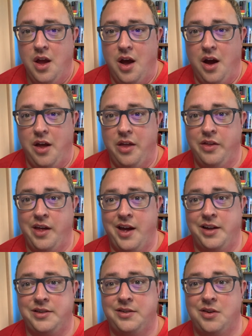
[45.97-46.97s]

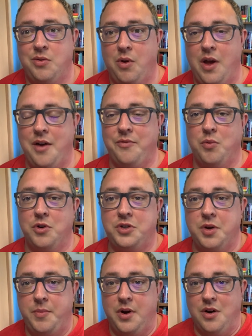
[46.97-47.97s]
that we'll have
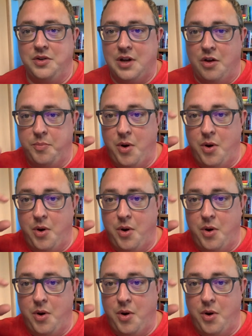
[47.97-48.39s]
worship in our south